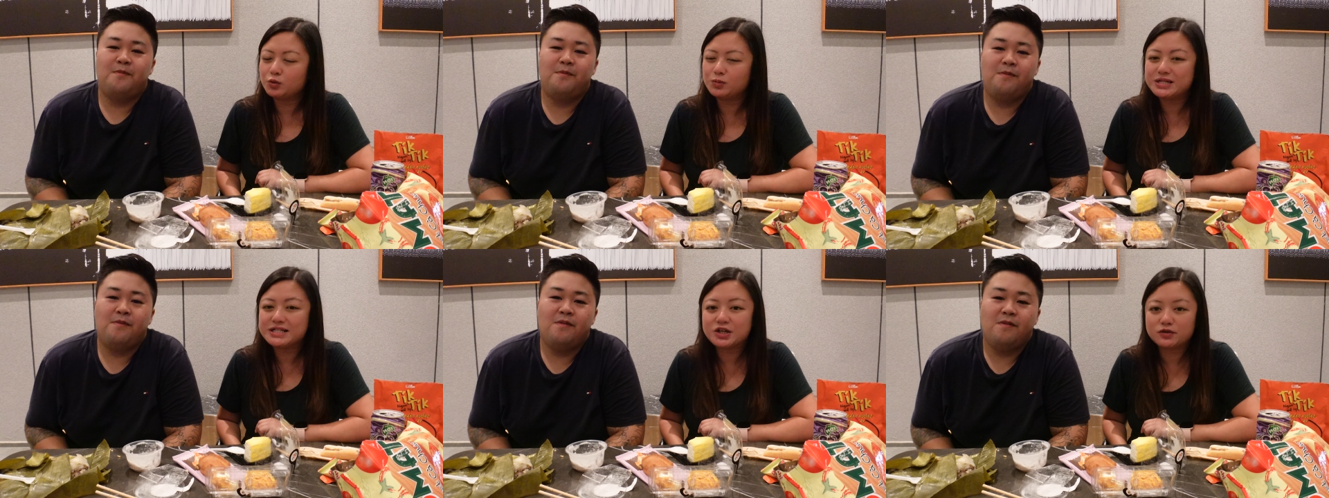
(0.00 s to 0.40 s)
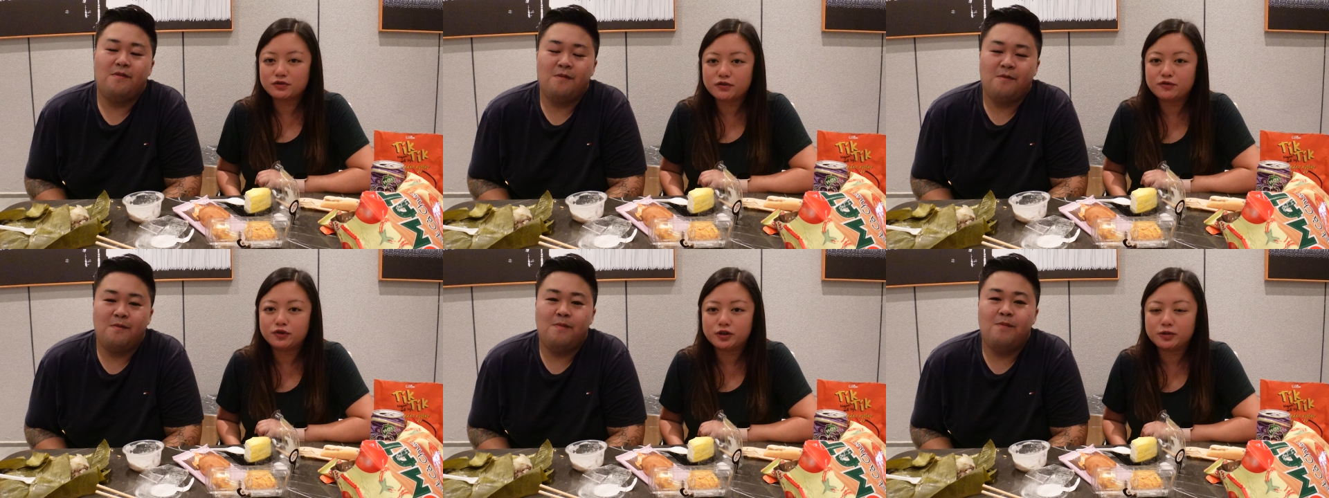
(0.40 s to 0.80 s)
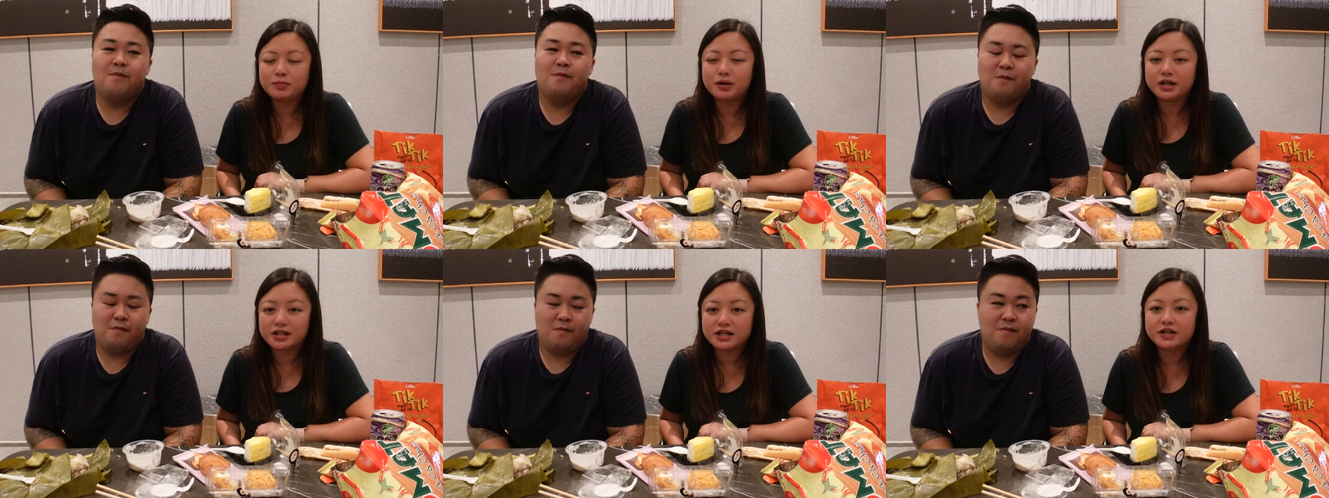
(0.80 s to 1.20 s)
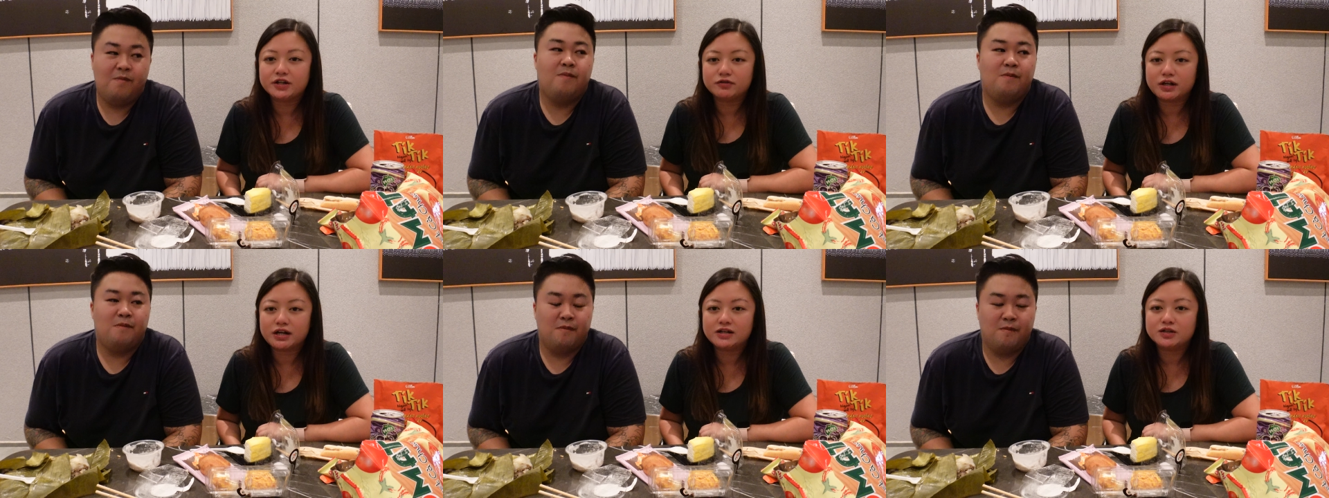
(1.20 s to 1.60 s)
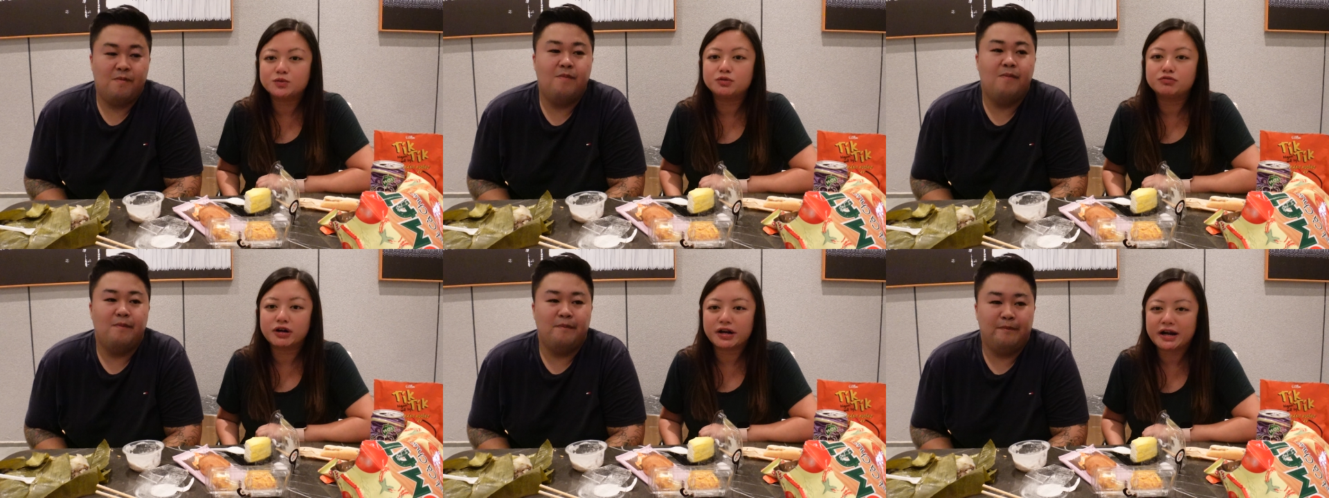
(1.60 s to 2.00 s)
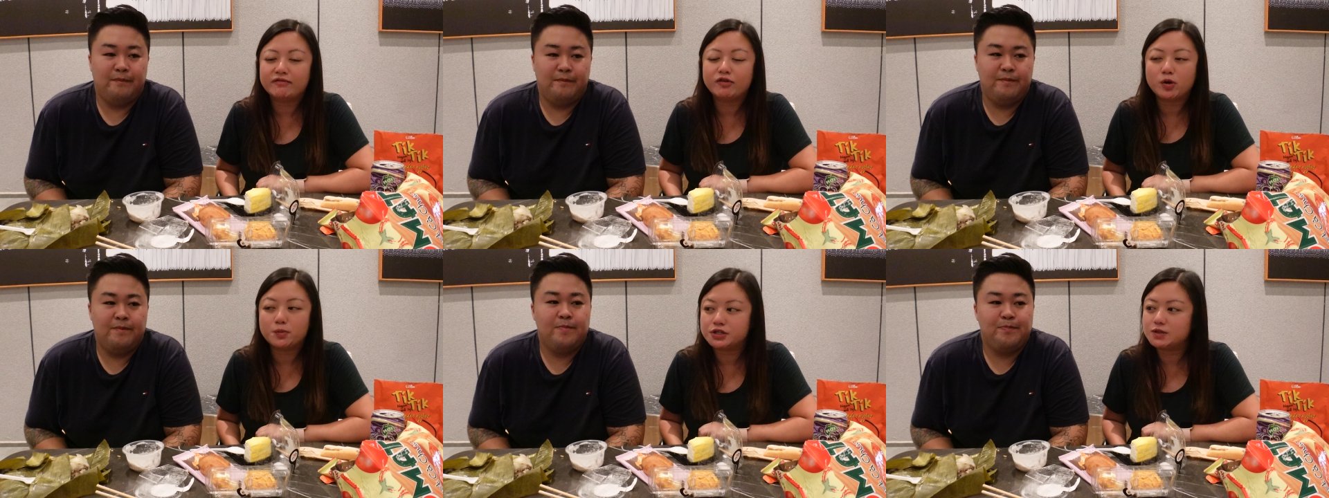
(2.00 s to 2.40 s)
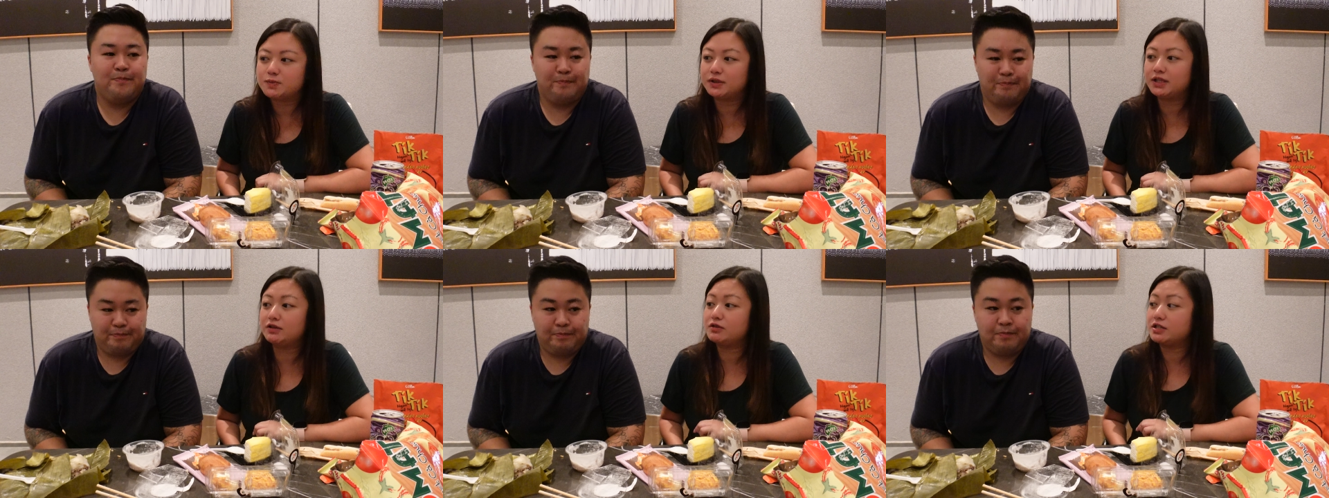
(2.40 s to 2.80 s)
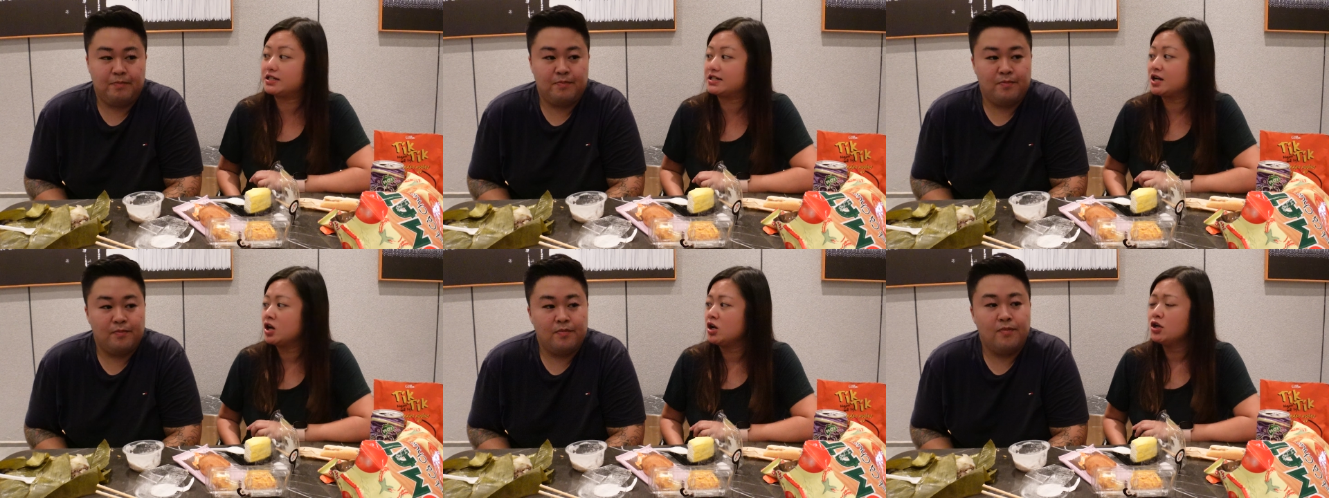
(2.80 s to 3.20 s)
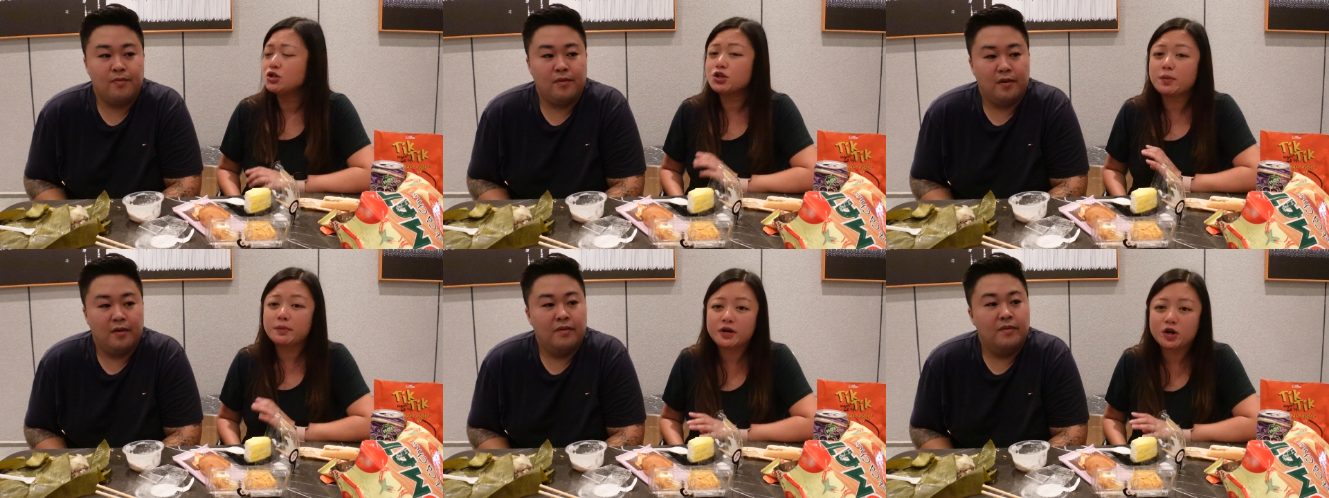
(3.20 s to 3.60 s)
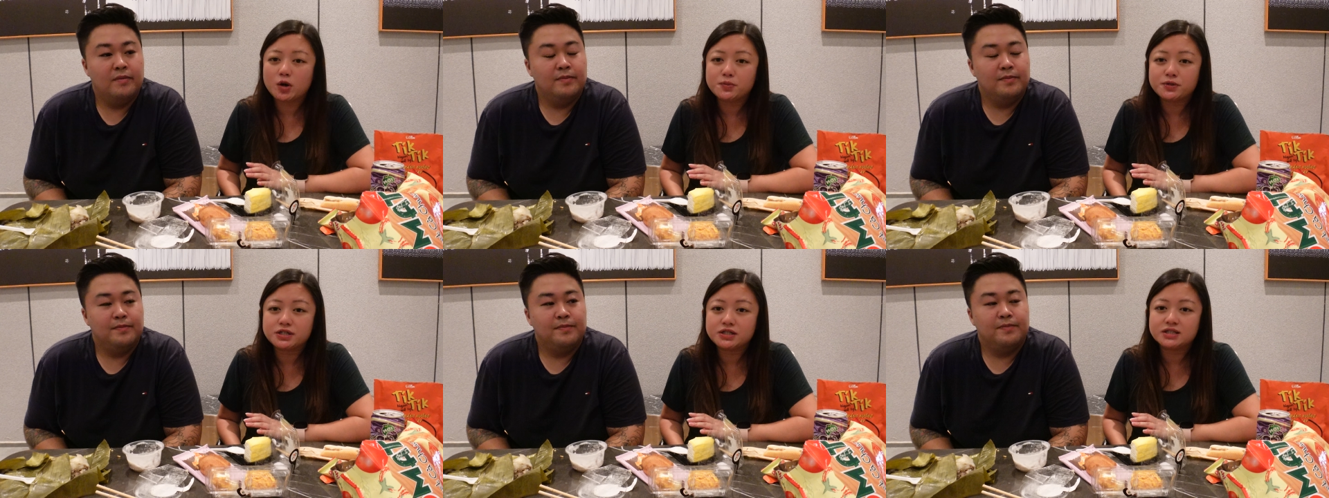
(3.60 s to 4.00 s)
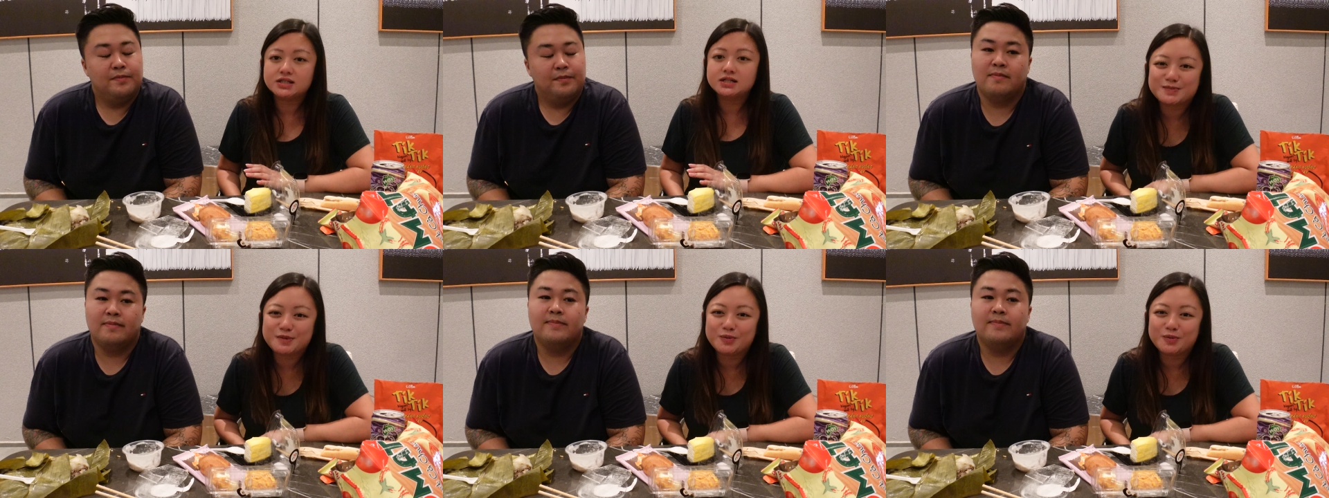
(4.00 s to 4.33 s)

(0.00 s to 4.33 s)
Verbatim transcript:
Speaker 1: we would be sick of the food by the end of it and we'd run out of options, but there is so many options,